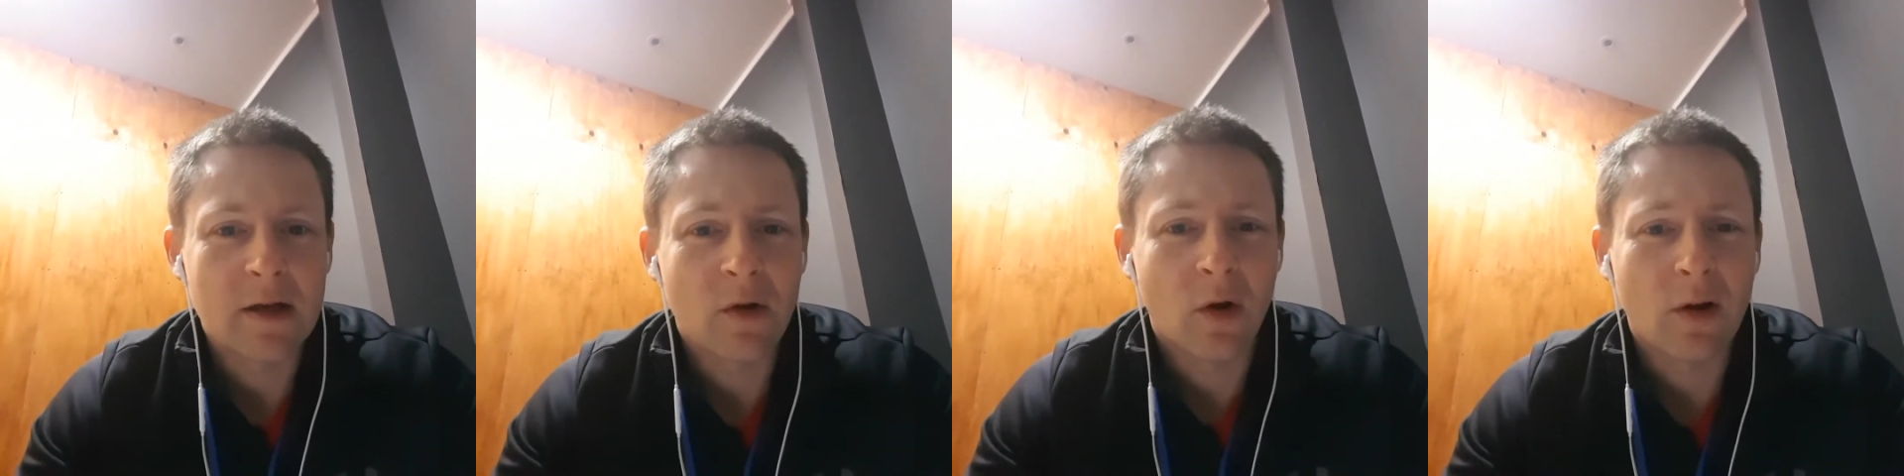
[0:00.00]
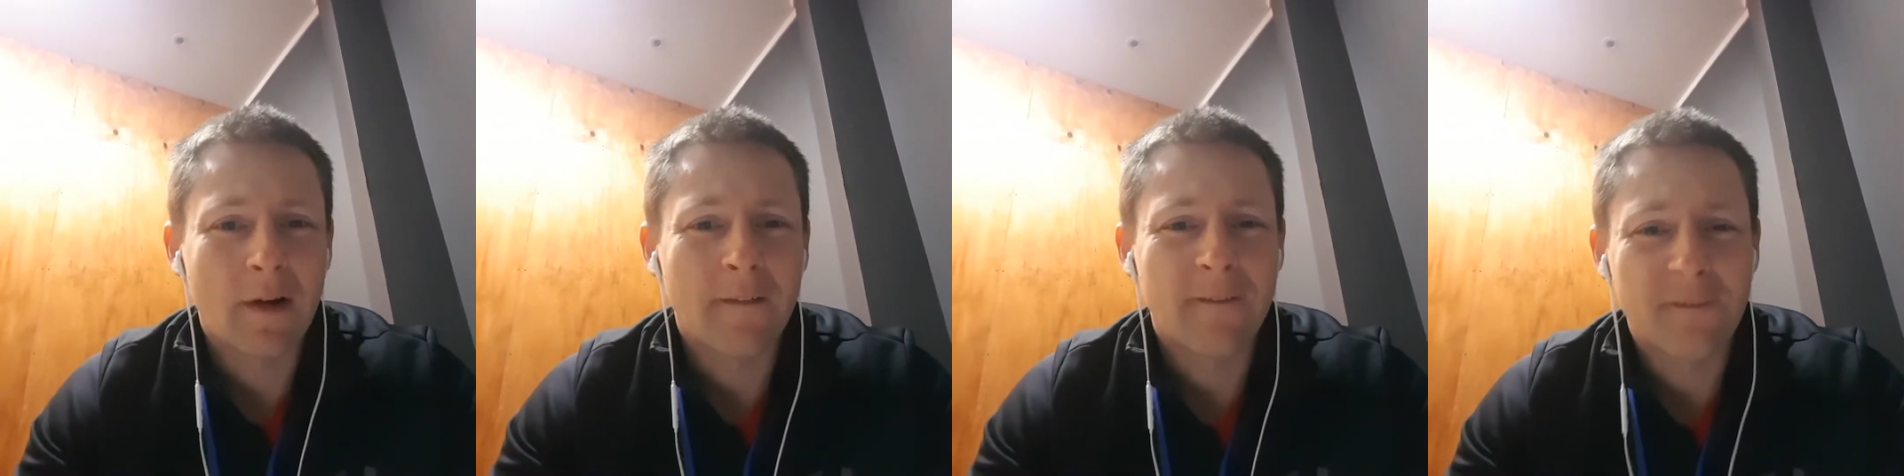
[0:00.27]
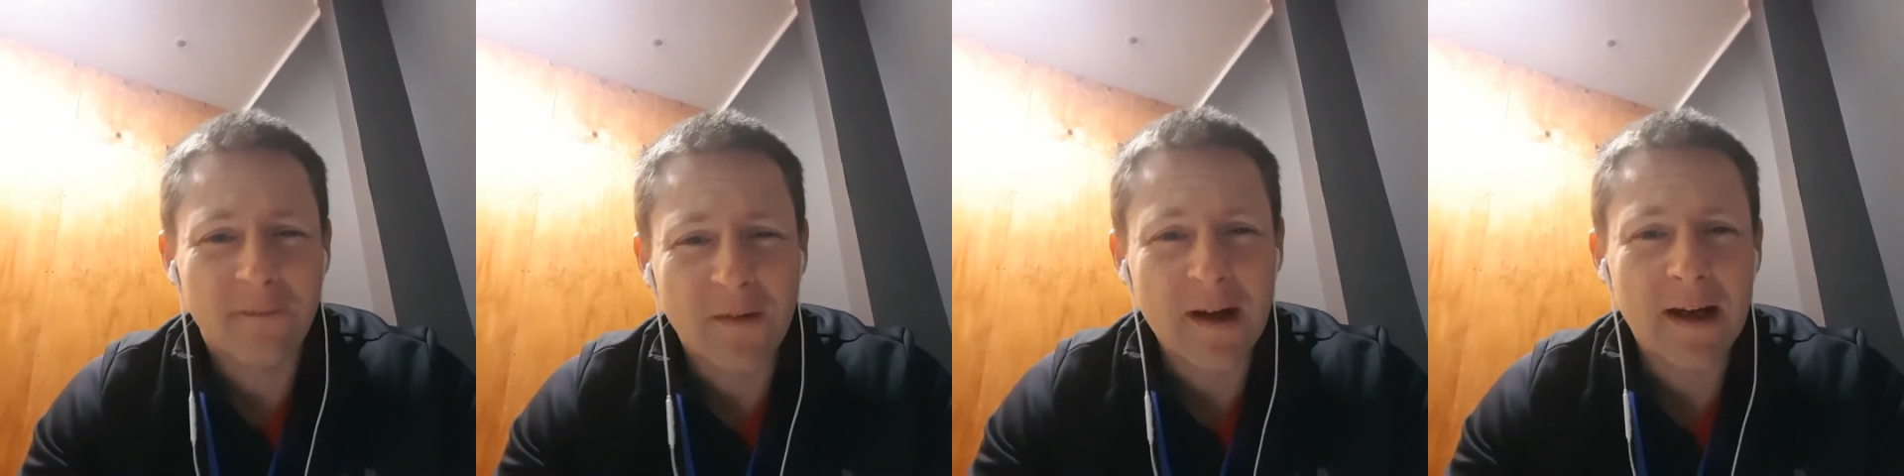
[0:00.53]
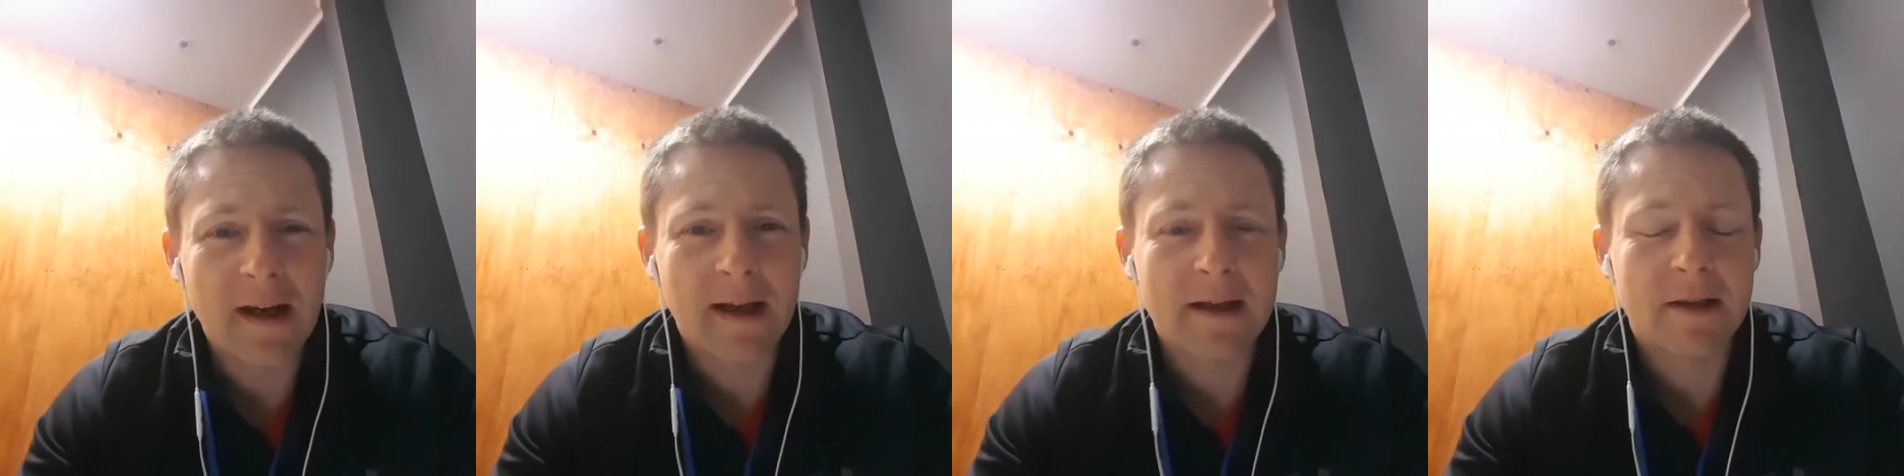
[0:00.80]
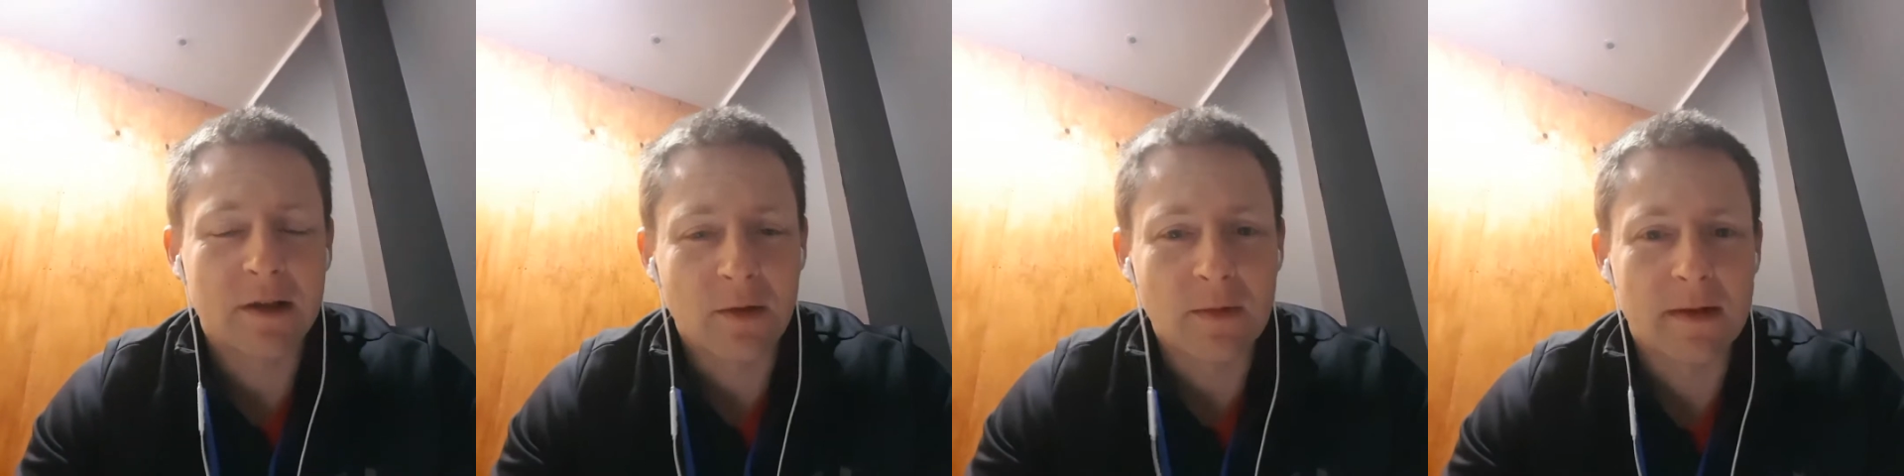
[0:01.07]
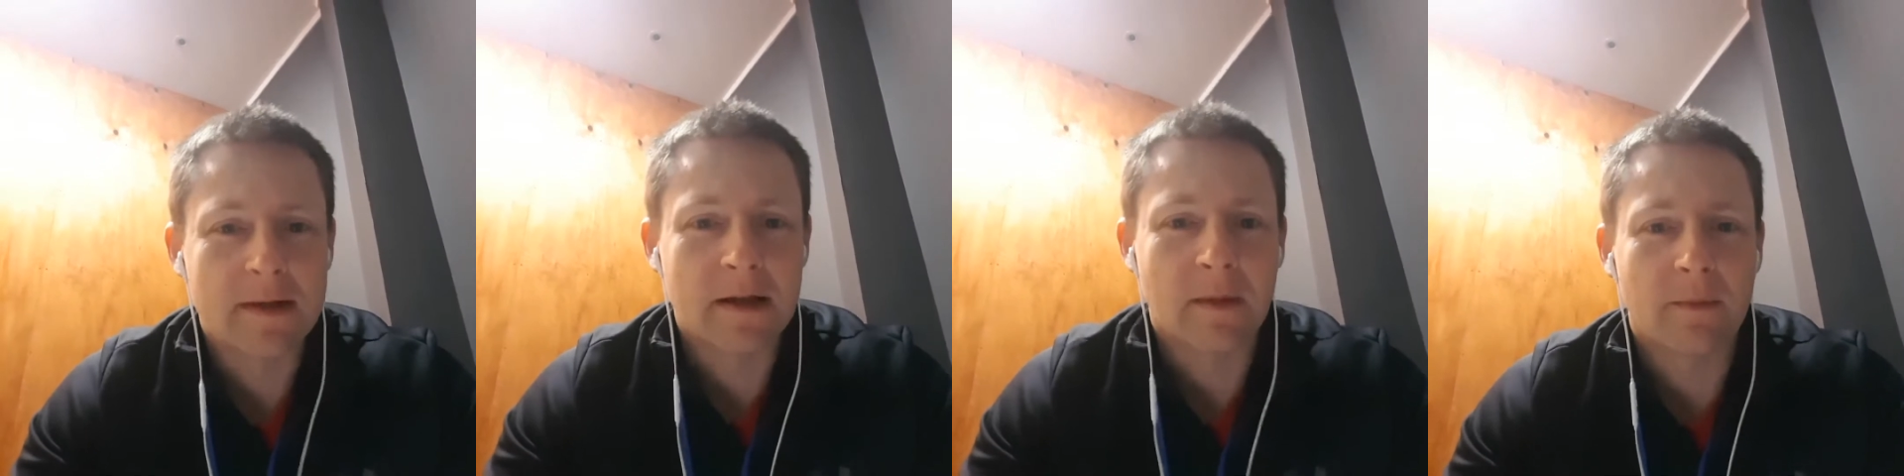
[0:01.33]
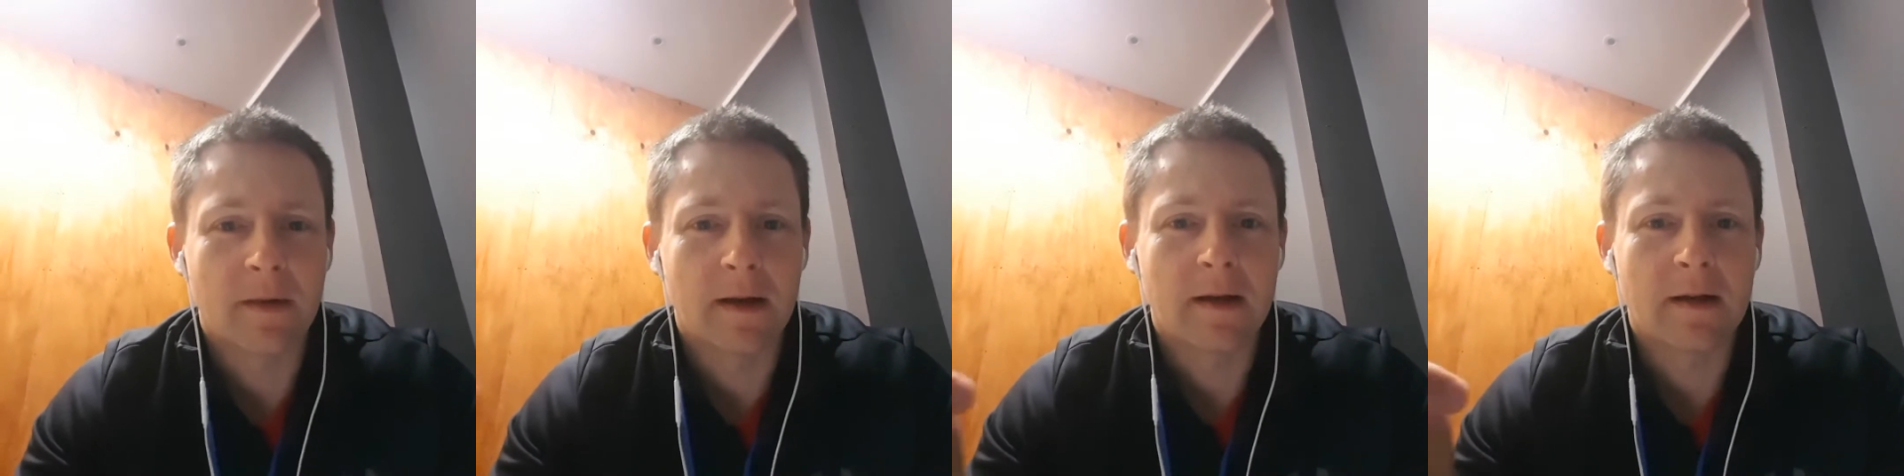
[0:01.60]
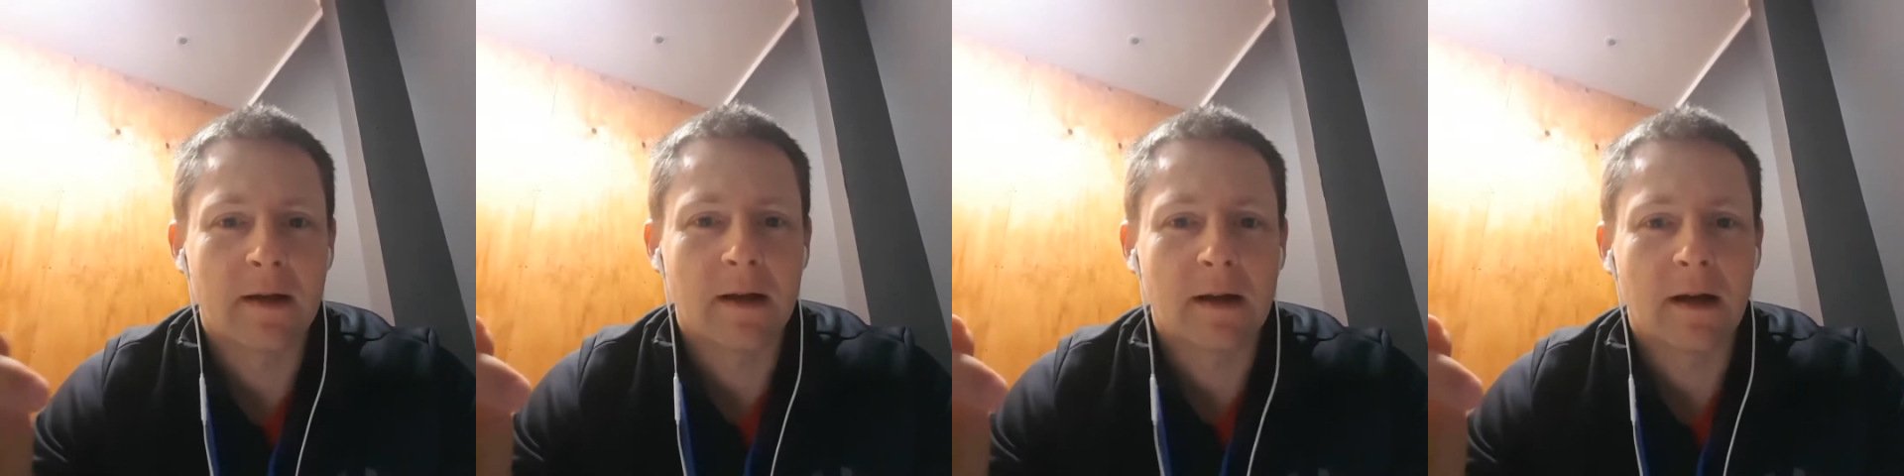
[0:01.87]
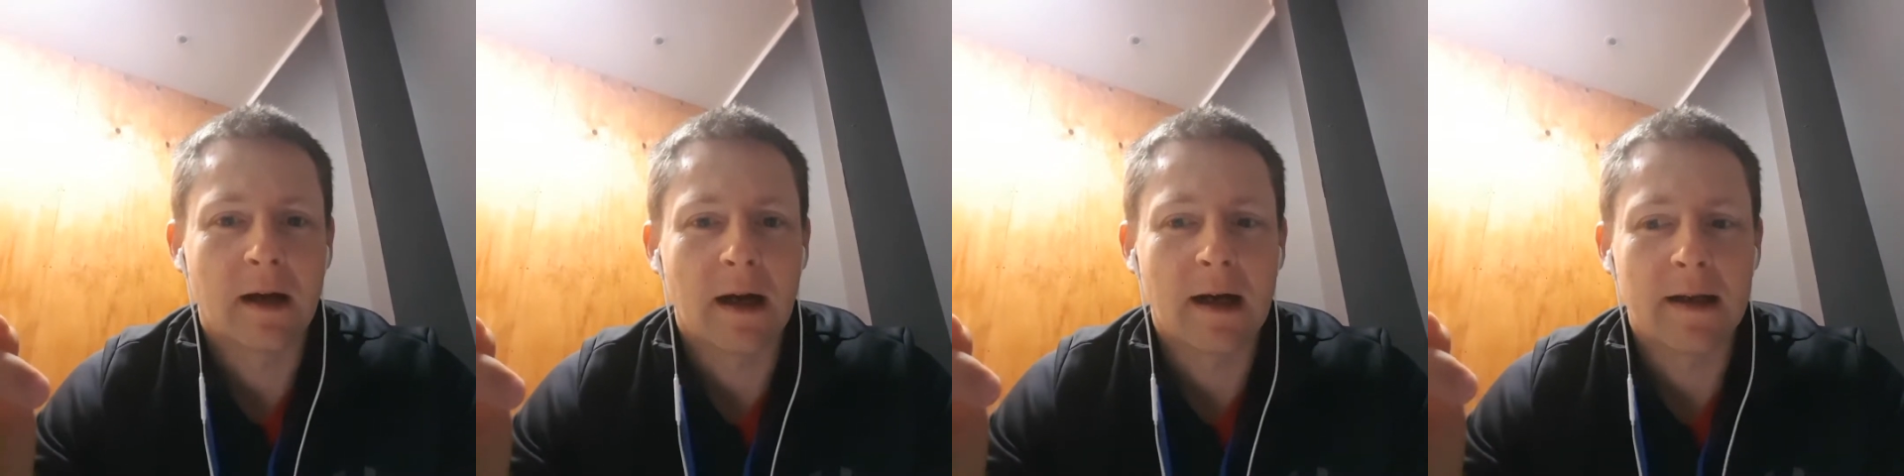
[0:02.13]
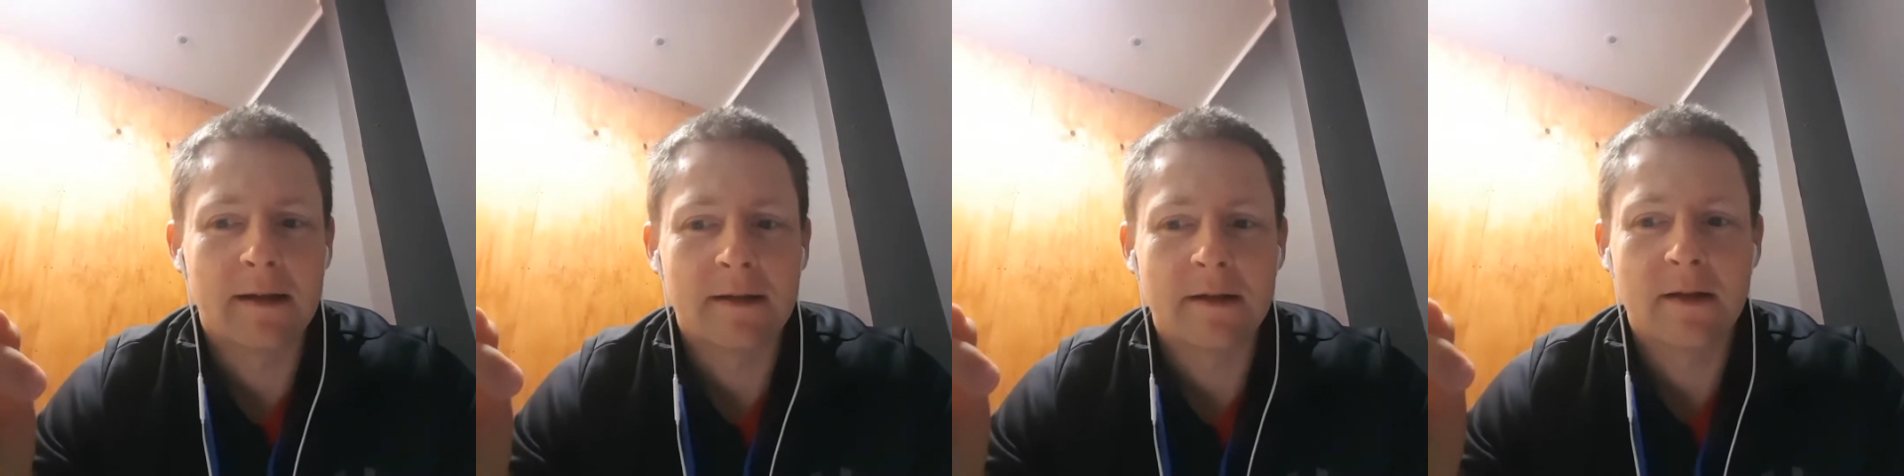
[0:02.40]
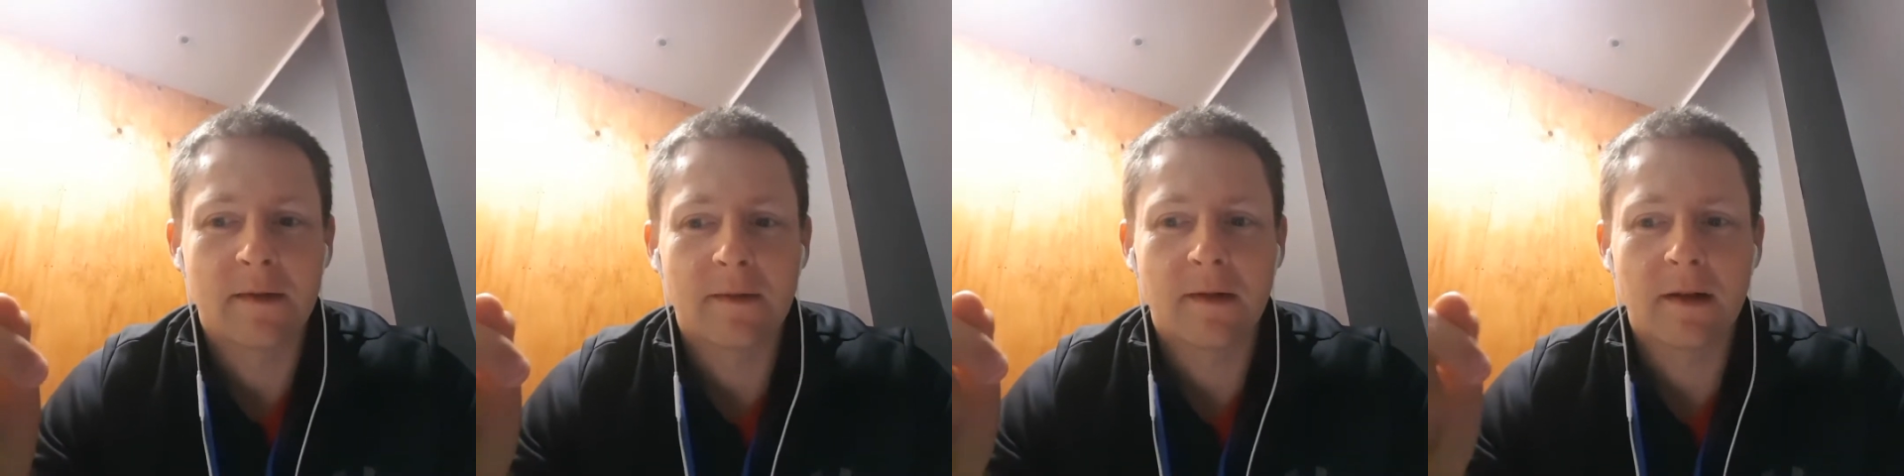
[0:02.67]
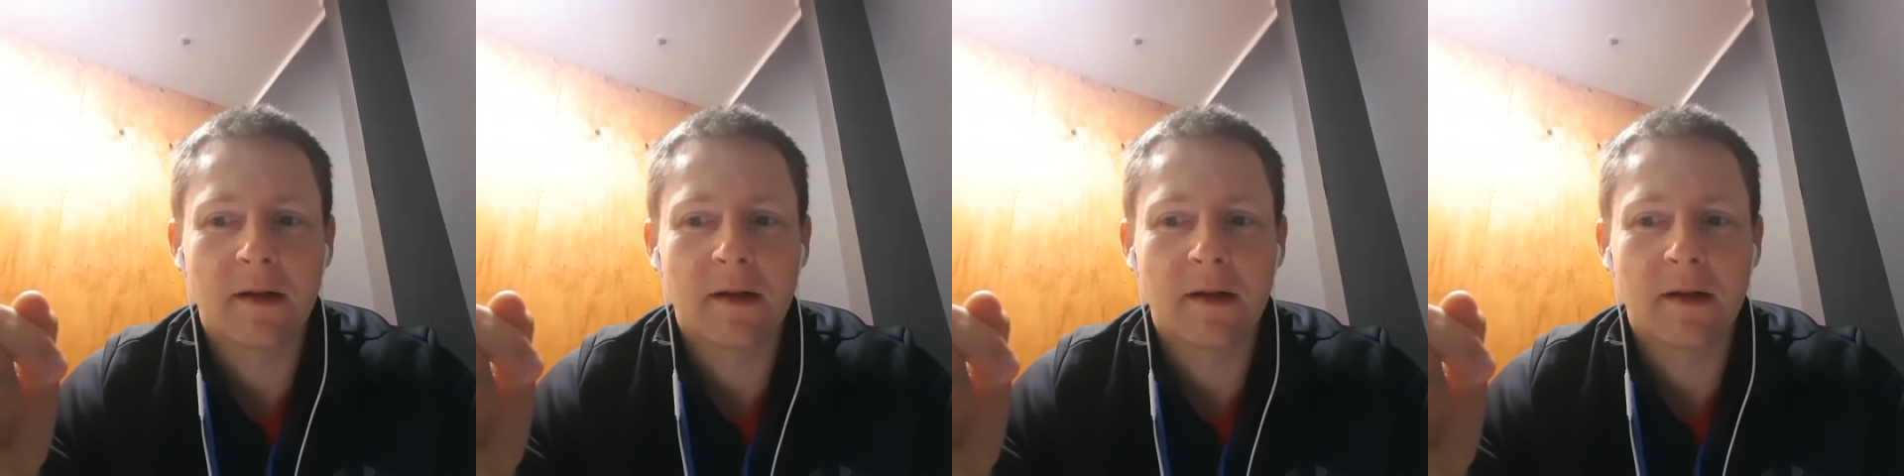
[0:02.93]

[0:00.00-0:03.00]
you're not going to feel like doing something. And